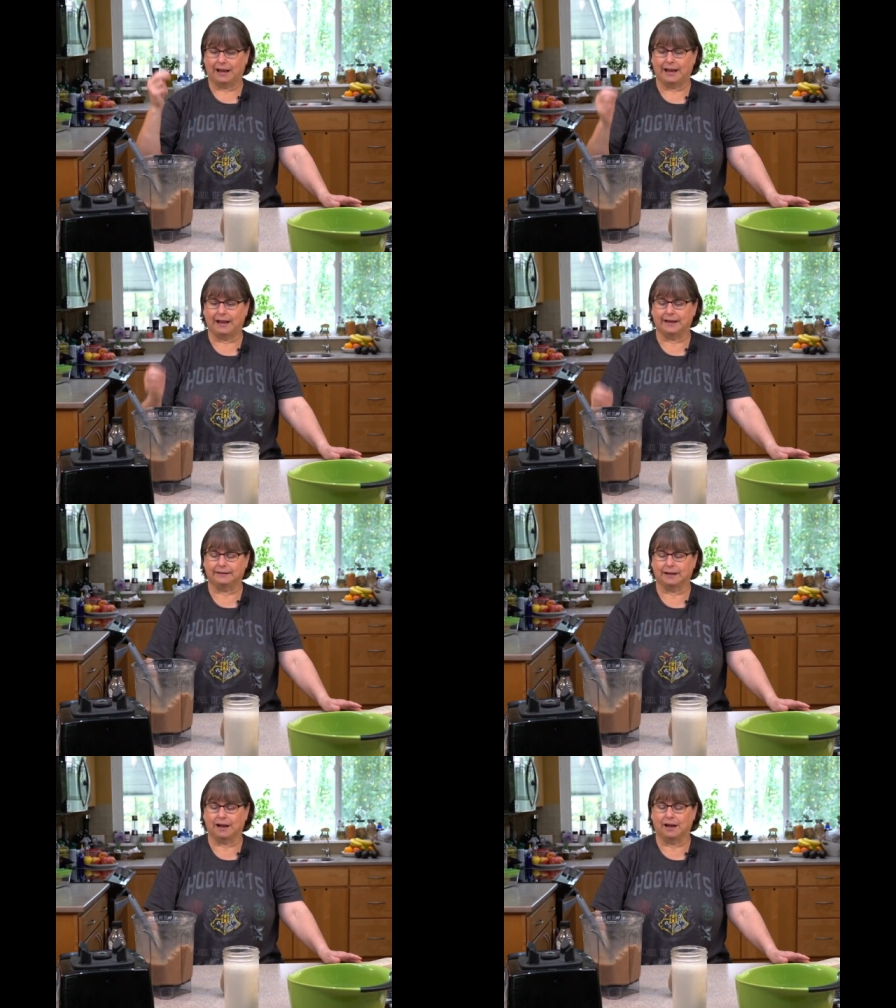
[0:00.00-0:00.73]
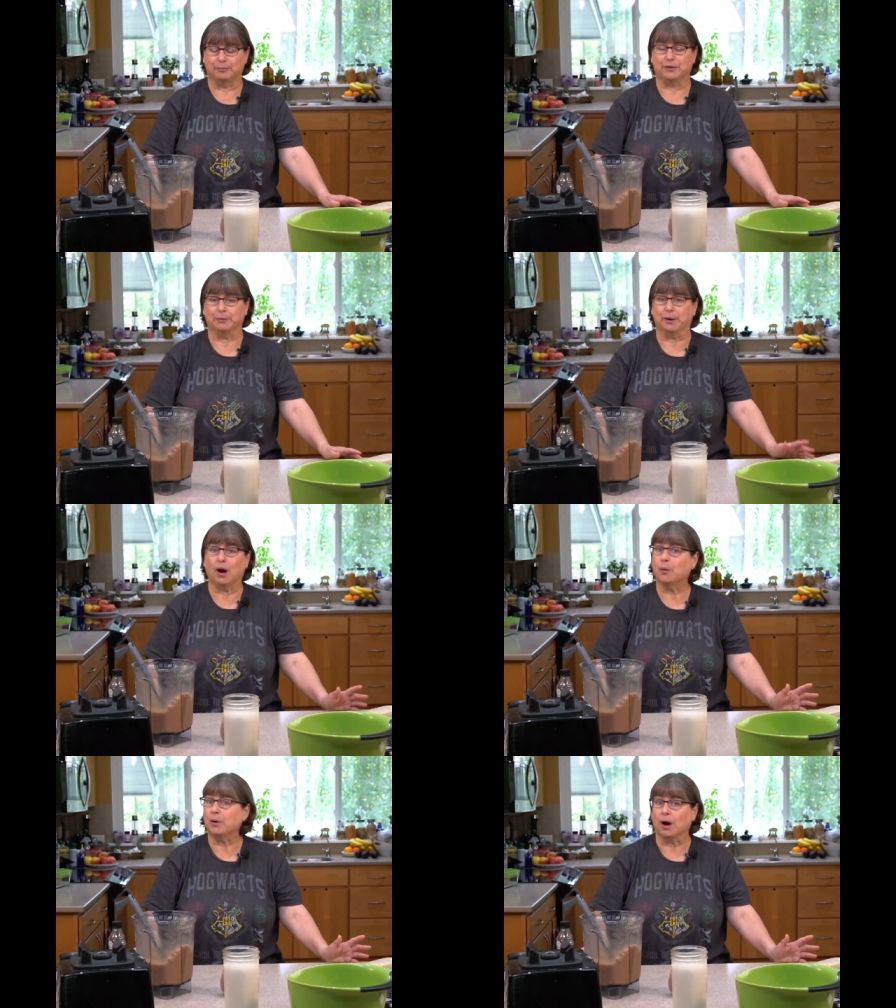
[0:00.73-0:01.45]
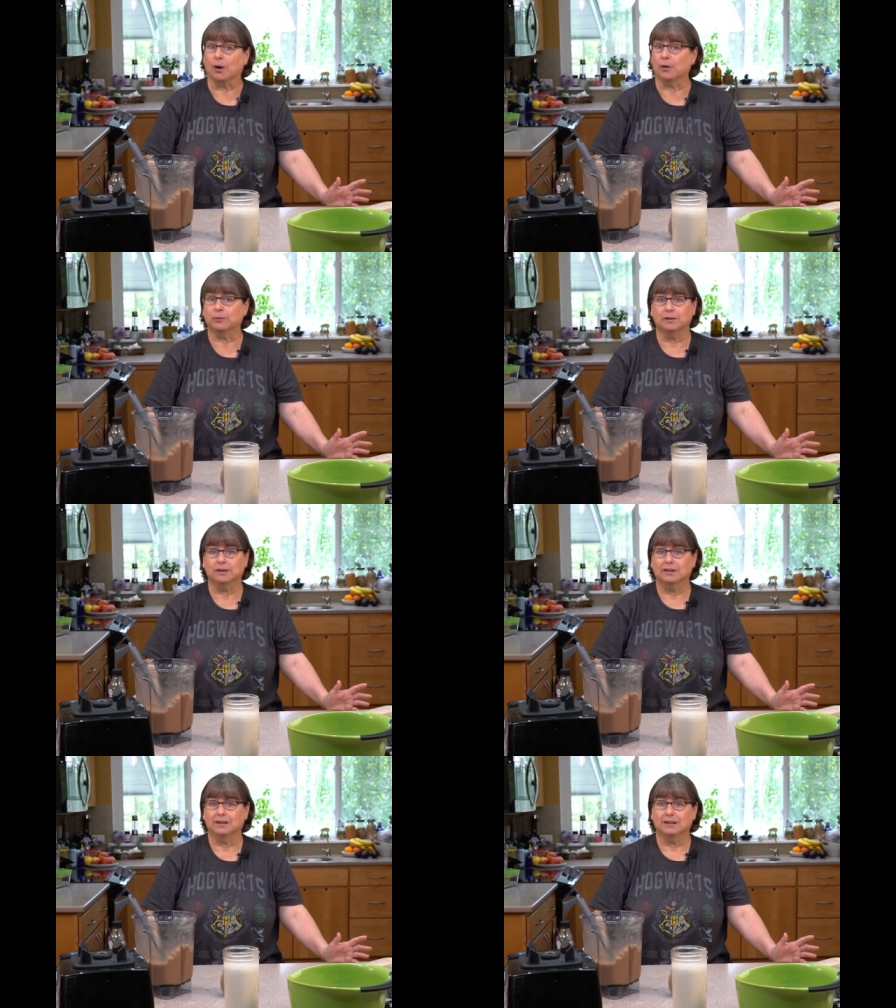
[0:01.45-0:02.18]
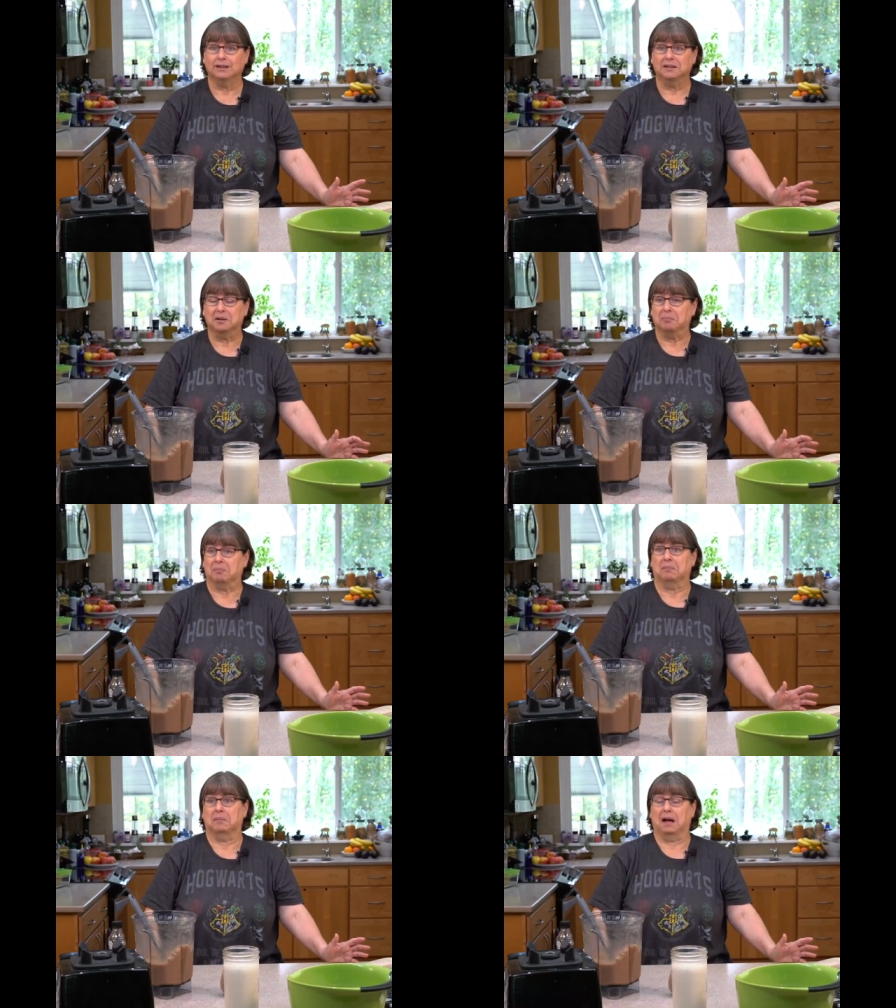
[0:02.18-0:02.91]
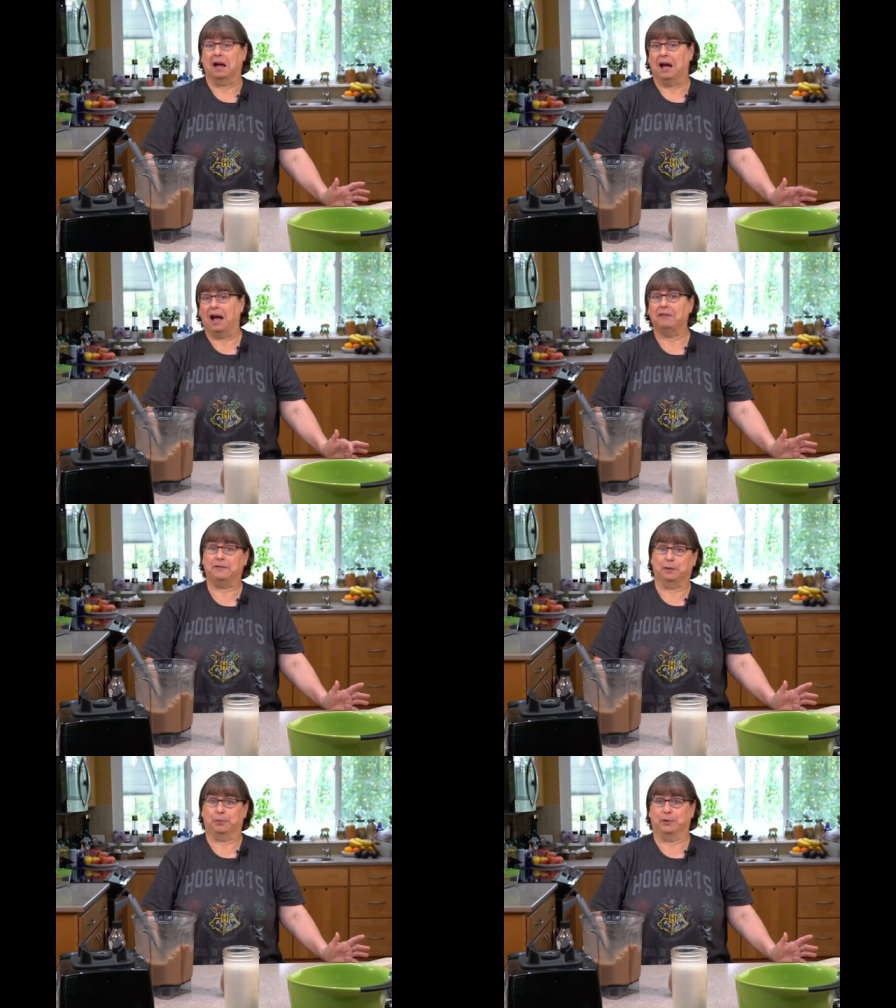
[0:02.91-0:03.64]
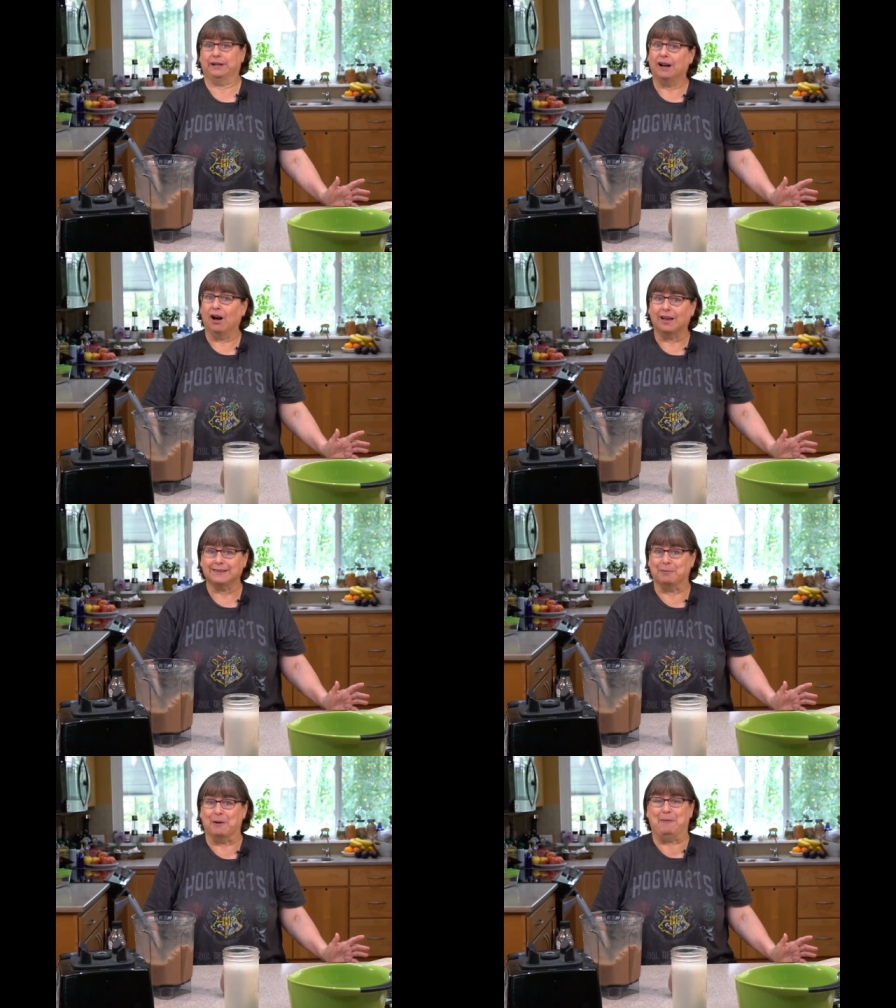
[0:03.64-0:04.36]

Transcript: and um, some cocoa I feel pretty awesome